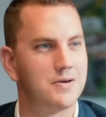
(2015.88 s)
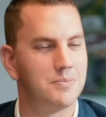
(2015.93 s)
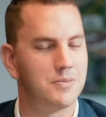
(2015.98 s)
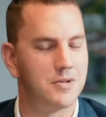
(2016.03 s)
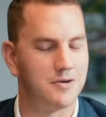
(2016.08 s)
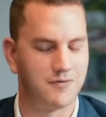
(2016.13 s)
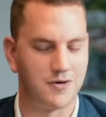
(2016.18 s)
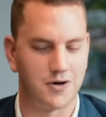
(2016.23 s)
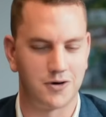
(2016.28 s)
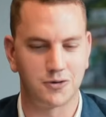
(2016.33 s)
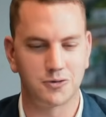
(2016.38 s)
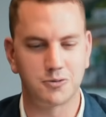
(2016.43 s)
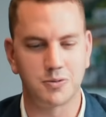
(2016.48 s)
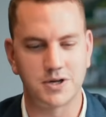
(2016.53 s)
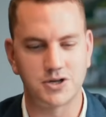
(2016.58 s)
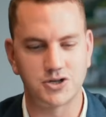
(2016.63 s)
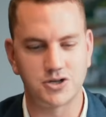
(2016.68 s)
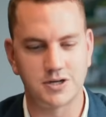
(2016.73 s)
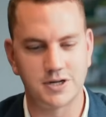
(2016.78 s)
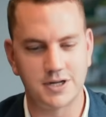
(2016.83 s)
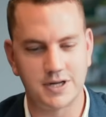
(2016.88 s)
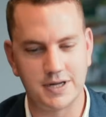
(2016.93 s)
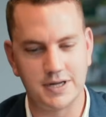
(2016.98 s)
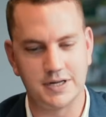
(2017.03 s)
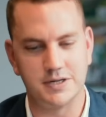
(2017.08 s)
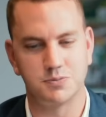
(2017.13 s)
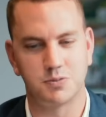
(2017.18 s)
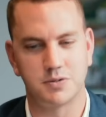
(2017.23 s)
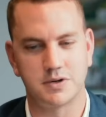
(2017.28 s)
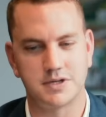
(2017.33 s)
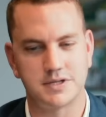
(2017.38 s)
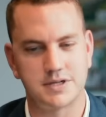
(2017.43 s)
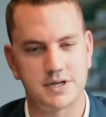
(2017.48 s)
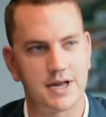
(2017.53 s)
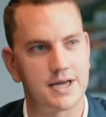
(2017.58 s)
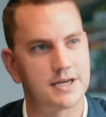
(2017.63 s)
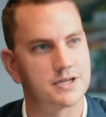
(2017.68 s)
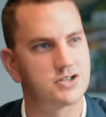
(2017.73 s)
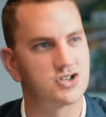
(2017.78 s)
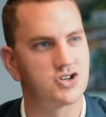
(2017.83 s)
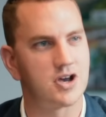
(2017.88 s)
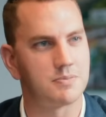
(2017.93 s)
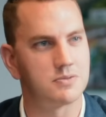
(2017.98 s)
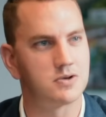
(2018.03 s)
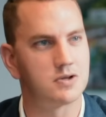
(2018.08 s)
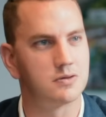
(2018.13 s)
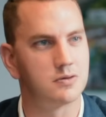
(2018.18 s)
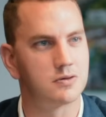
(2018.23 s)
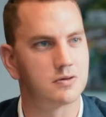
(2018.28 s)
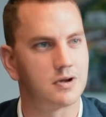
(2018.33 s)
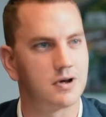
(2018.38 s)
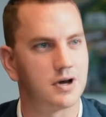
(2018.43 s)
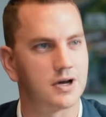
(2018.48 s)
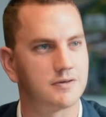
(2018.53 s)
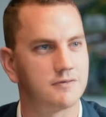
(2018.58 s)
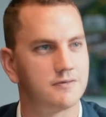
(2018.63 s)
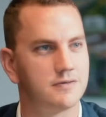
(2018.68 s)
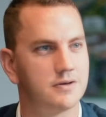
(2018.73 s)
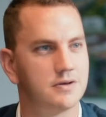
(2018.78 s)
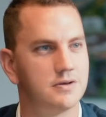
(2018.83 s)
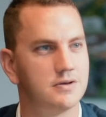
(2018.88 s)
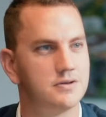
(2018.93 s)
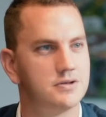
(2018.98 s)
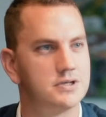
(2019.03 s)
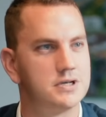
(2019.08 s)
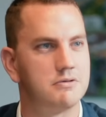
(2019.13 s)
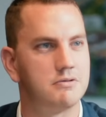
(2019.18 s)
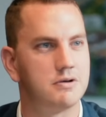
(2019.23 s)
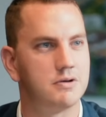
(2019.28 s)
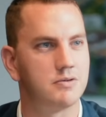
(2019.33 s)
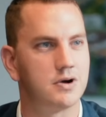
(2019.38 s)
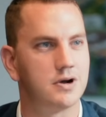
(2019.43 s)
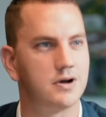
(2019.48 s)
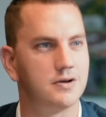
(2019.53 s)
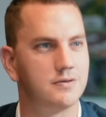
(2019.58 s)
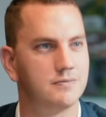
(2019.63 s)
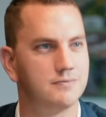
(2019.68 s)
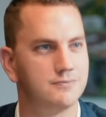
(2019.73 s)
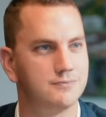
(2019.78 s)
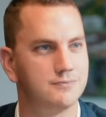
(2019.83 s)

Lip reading: My final question is, what does the next chapter look like for Gerry Ryan?